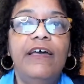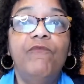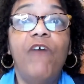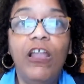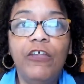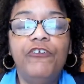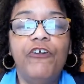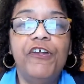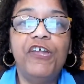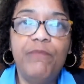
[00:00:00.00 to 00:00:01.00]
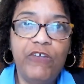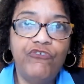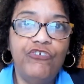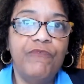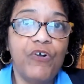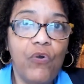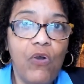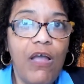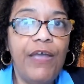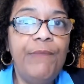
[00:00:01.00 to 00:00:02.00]
voluntary commission of a
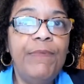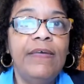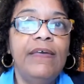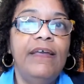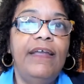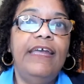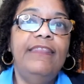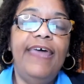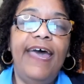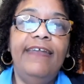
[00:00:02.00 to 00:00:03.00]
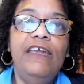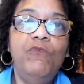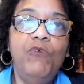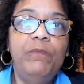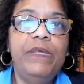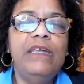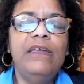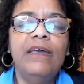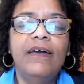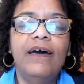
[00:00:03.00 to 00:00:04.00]
crime, and that it would
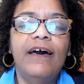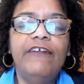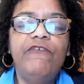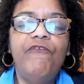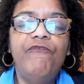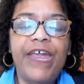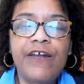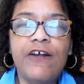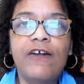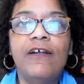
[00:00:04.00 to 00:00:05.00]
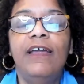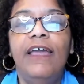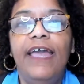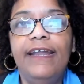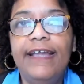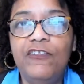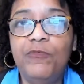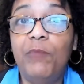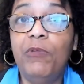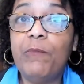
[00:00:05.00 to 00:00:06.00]
be unfair and against
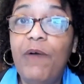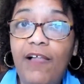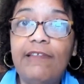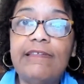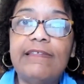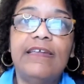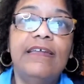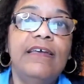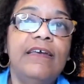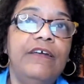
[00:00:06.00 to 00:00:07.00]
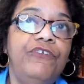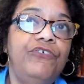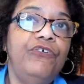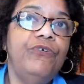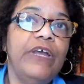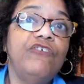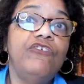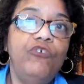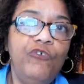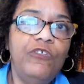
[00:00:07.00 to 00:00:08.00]
public policy to
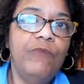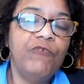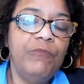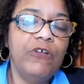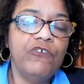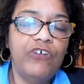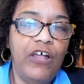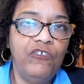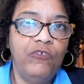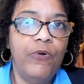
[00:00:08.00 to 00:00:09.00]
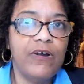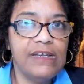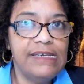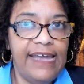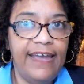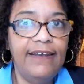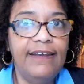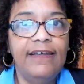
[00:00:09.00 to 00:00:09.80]
excuse them from their child support debt.